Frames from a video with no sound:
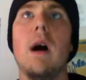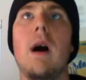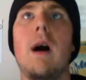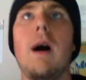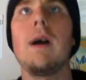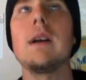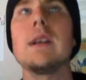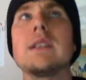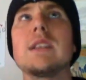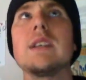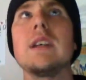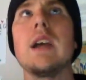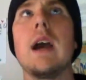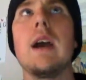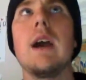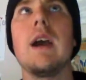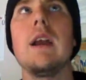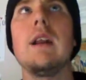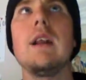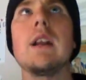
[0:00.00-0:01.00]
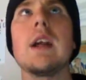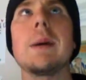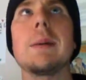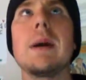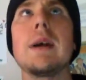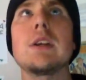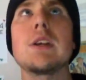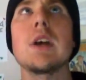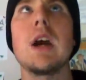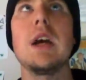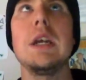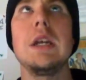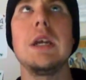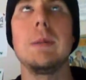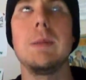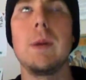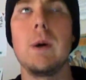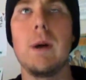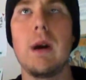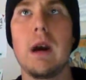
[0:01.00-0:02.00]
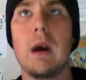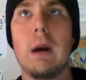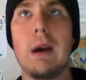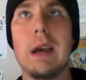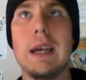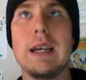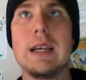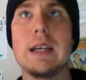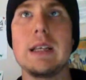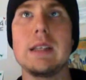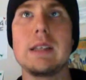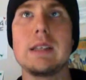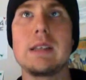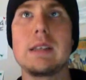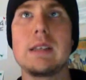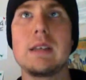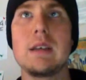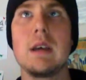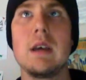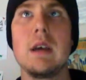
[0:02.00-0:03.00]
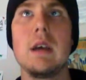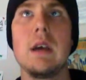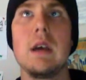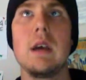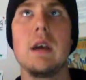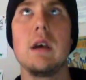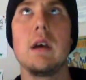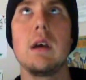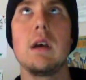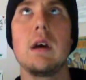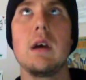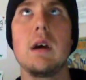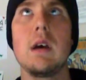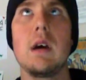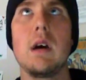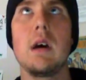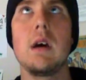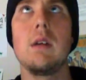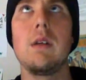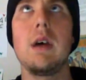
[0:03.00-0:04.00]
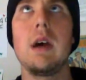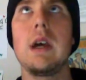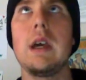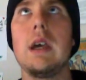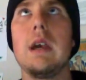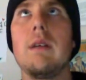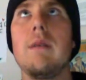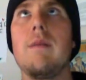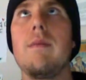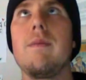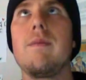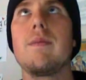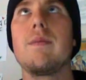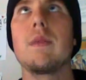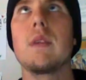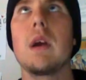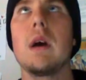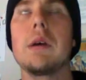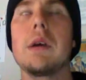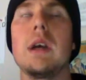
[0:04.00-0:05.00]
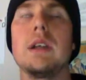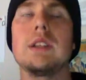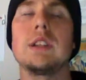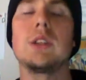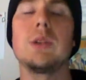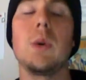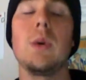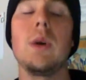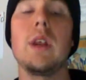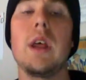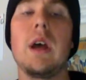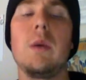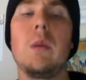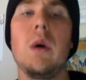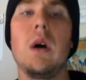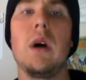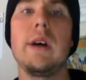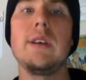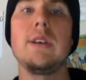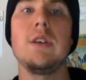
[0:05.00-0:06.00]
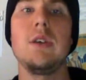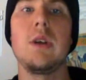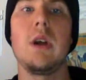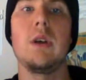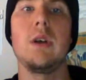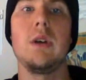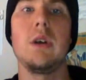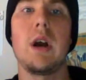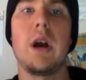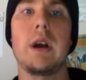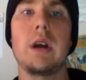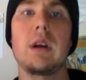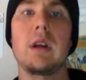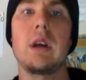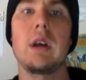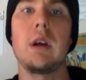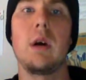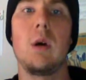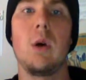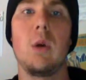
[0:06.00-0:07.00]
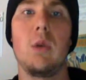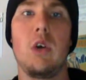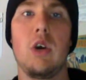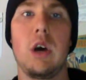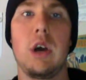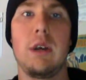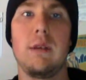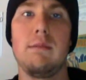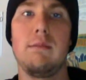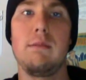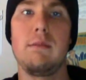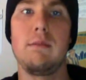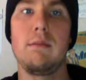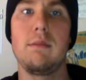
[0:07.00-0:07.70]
honestly, anytime I try a demo out, it's like, okay, storyline-wise, you're not going to get a whole lot,